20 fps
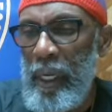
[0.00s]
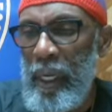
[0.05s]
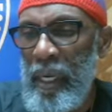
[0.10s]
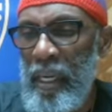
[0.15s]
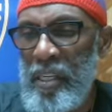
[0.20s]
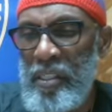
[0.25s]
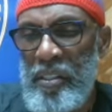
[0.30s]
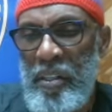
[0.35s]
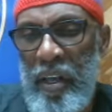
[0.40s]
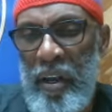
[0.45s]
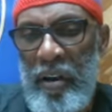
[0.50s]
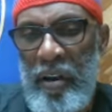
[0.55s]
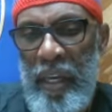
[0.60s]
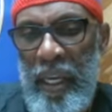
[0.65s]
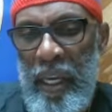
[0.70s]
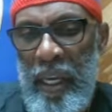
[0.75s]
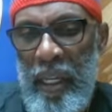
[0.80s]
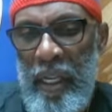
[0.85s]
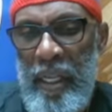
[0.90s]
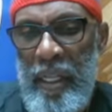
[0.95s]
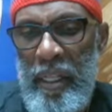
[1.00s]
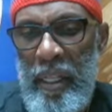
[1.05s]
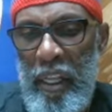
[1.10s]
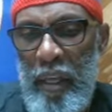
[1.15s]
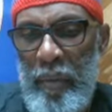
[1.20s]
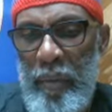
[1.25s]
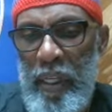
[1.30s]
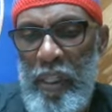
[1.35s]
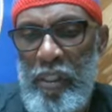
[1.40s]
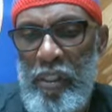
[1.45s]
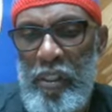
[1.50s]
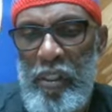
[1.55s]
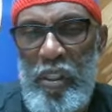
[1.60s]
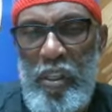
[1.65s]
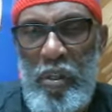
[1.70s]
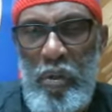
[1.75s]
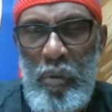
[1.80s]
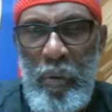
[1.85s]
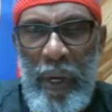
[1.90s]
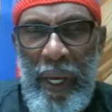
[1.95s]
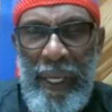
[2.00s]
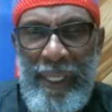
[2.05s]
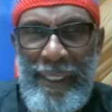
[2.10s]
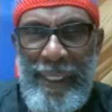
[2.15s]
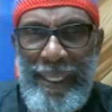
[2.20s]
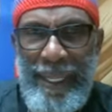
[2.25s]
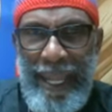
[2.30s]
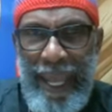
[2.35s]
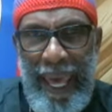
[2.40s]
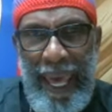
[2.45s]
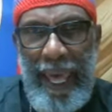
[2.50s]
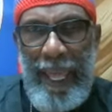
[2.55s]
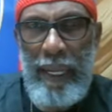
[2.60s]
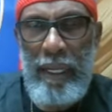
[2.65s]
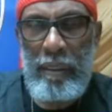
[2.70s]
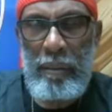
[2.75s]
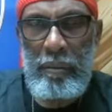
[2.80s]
Is There Any Limit to U.S. Debt?